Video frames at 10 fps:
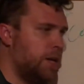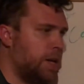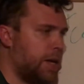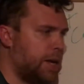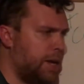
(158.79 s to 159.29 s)

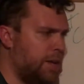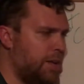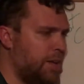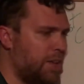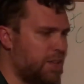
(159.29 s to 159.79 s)
and
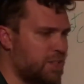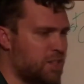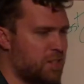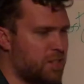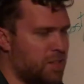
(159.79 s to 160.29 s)

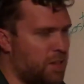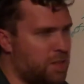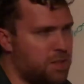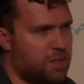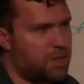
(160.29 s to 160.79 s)
that's
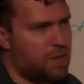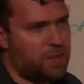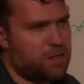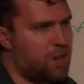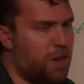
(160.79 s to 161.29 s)

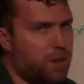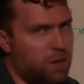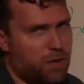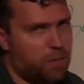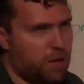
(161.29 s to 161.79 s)
not a
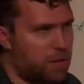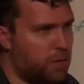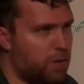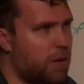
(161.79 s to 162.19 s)
good way to do it.